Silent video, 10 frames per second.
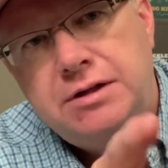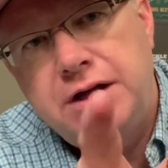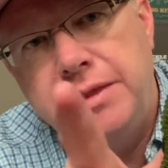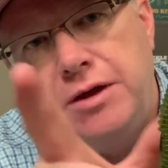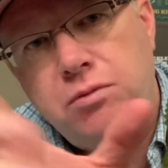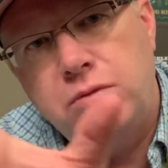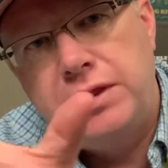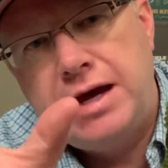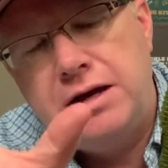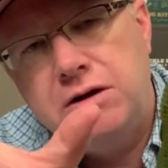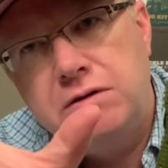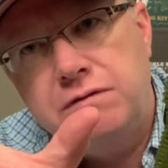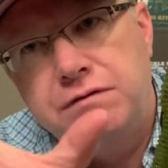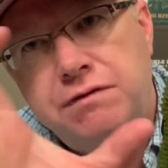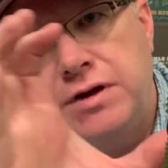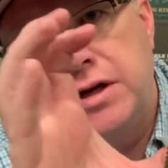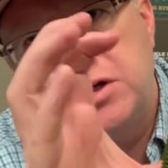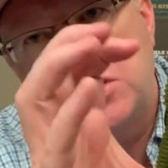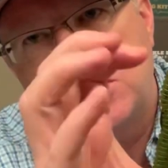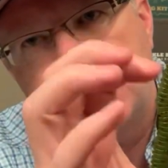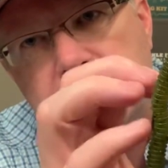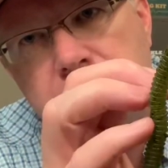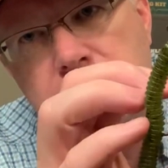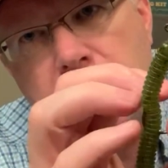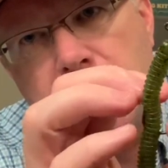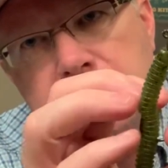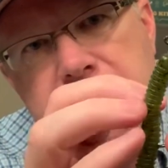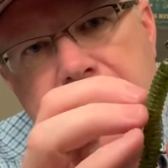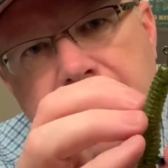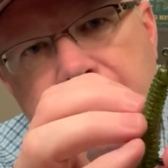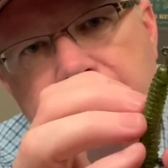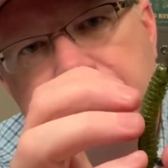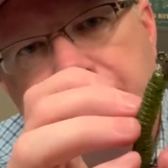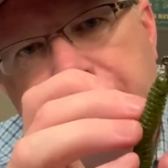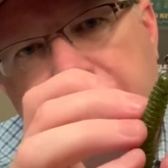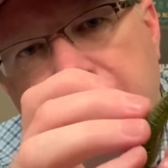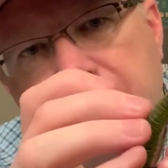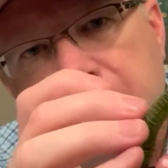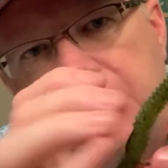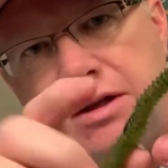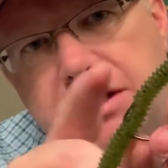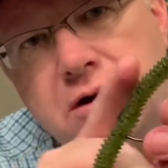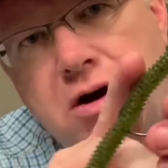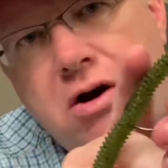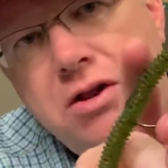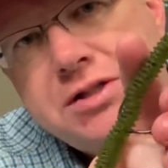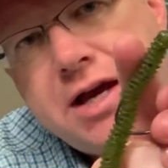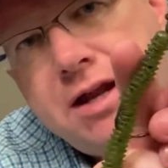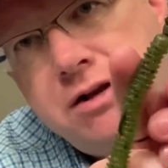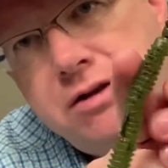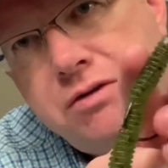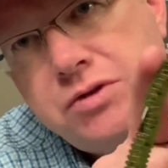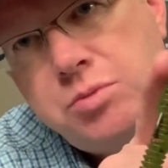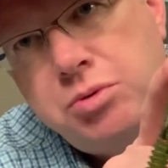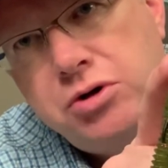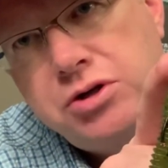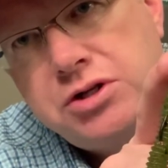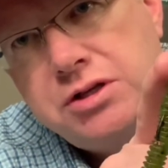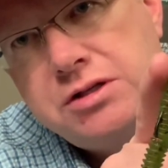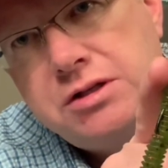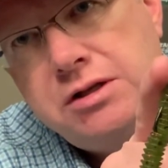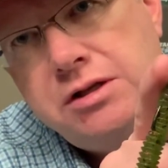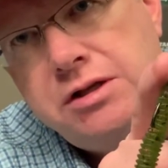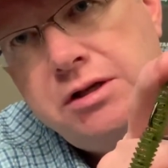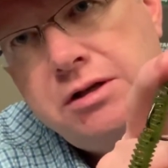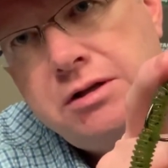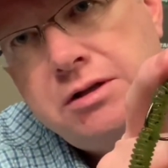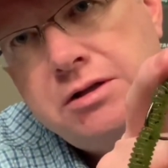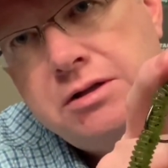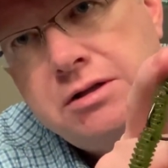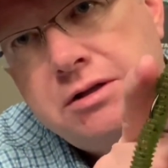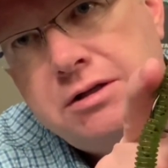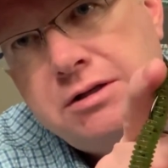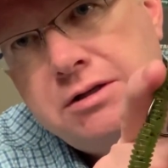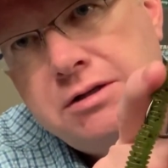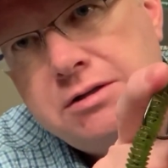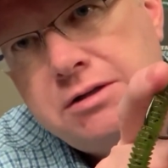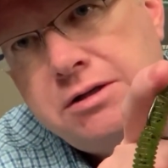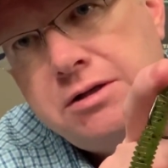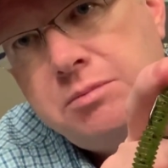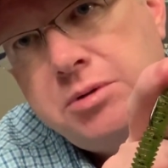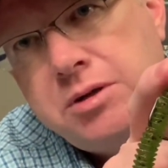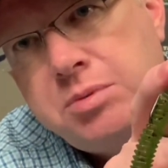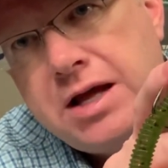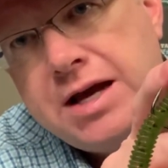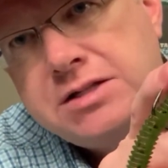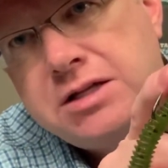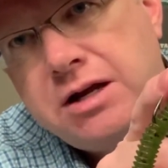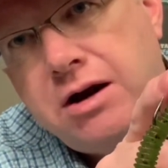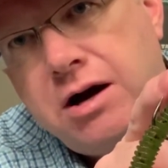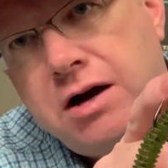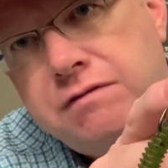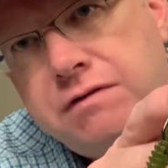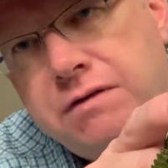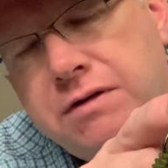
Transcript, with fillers: and then when that fish chomps down, all it's got to do is push this little bit of plastic off,